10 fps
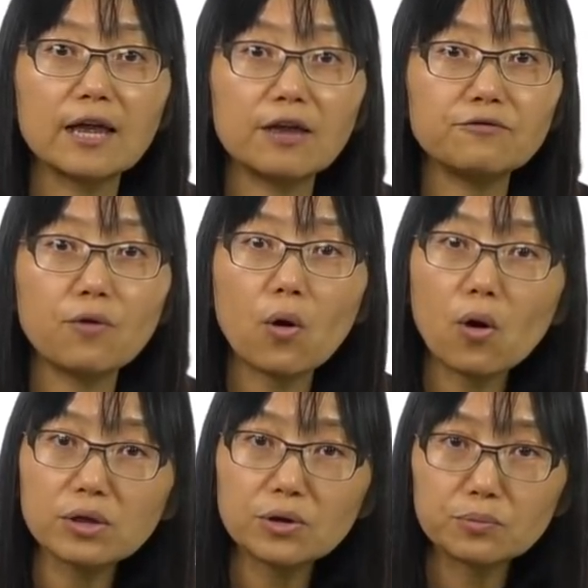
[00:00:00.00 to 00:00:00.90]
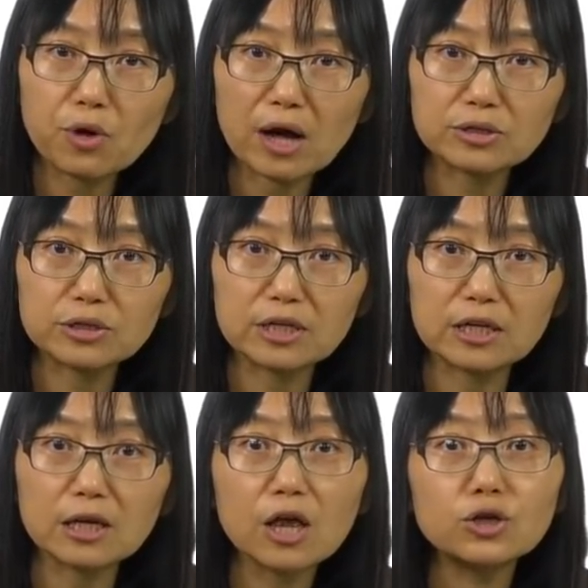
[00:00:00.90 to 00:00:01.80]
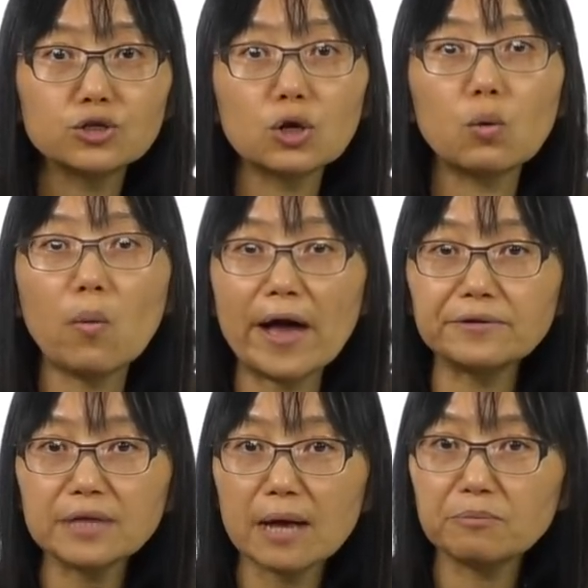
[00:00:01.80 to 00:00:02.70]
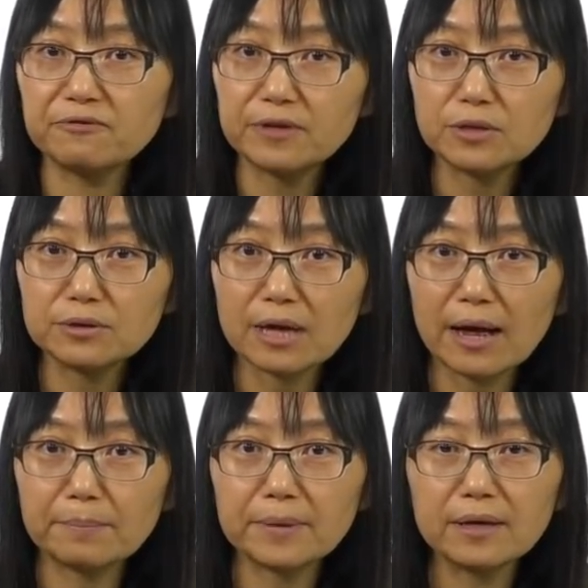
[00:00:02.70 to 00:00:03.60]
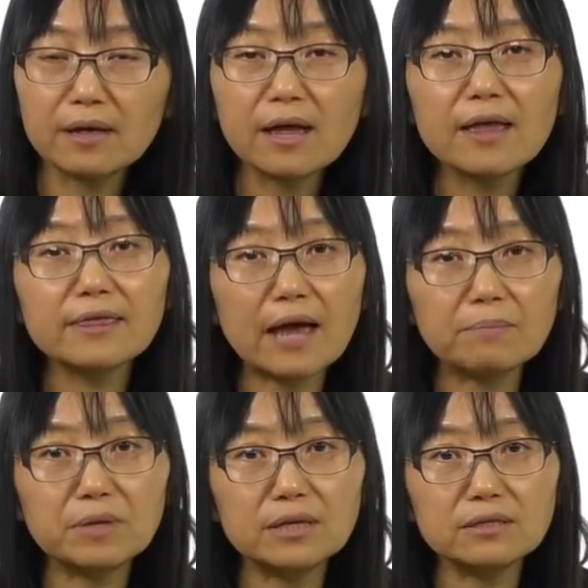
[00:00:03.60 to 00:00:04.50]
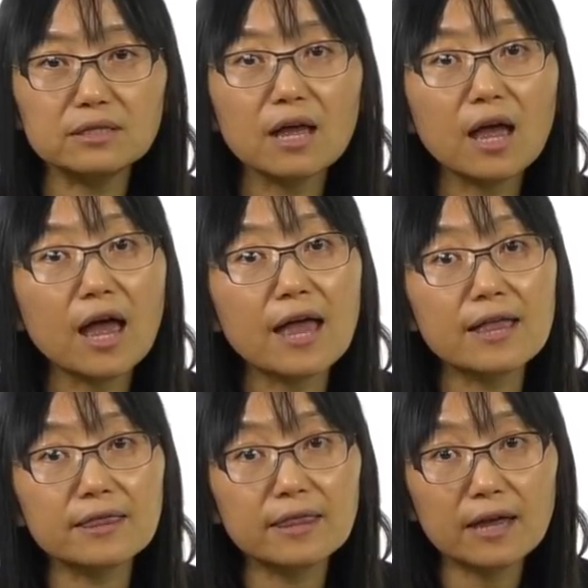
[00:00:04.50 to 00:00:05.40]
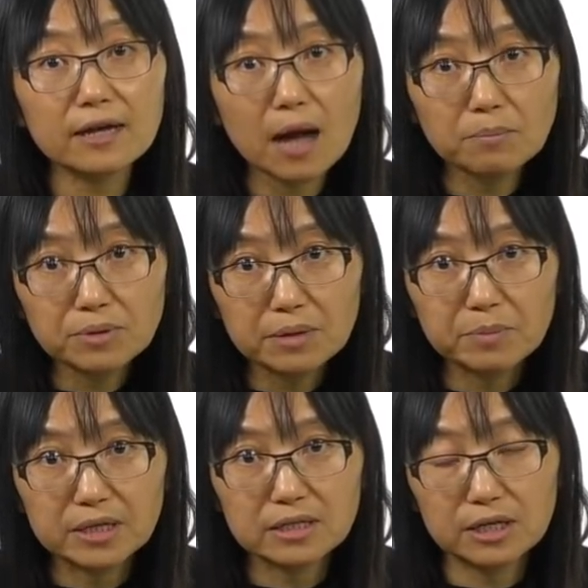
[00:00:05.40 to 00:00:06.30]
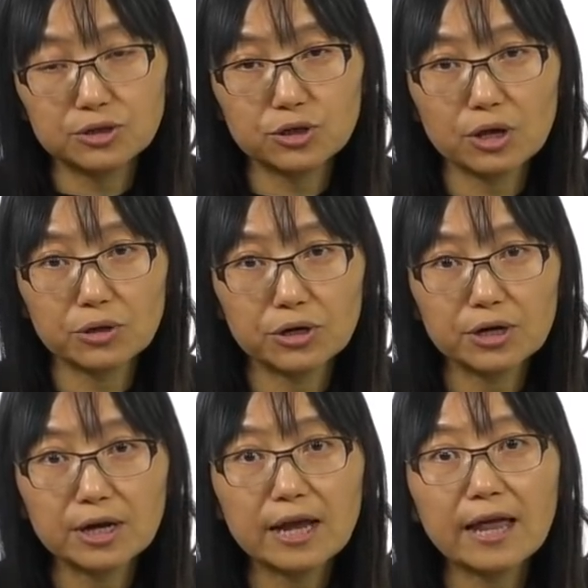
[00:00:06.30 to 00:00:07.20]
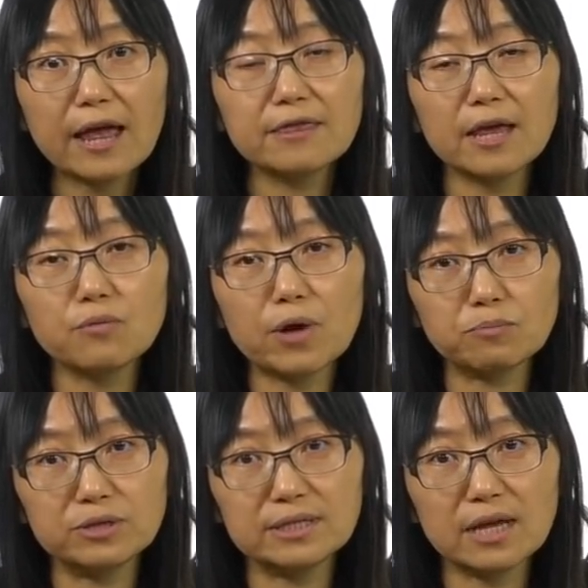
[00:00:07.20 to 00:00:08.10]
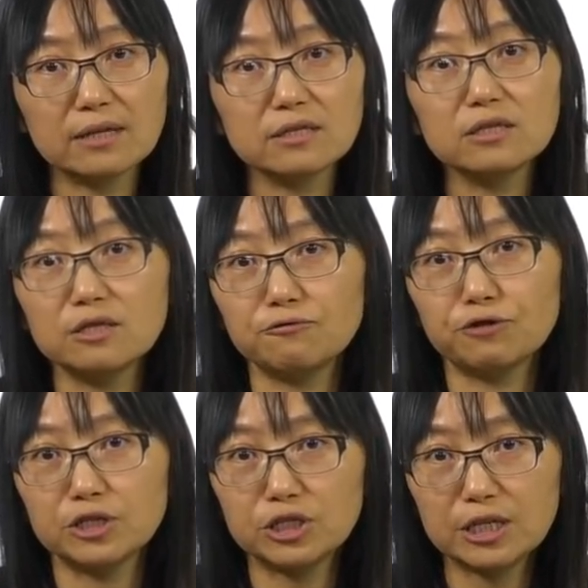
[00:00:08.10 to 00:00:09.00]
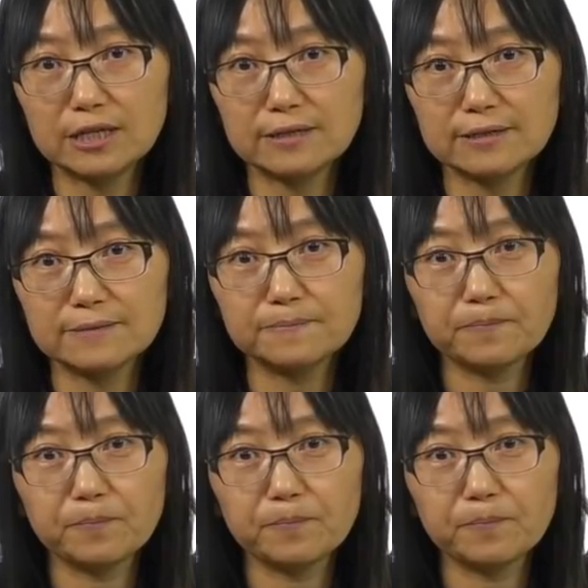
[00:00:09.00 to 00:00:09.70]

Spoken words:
If all their progeny show wild-type phenotype, that means they complement each other and they represent different genes.